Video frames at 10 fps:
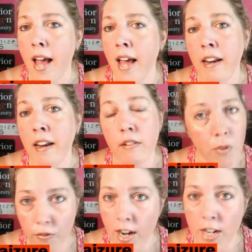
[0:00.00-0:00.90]
and
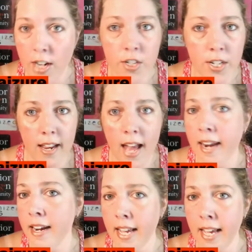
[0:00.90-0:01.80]
refreshing it,
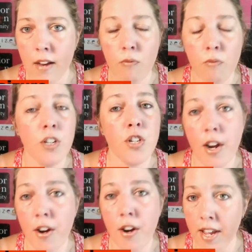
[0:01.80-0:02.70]
editing it,
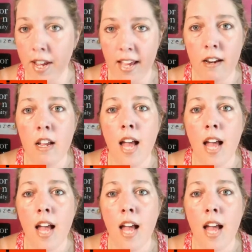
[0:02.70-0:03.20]
resharing it.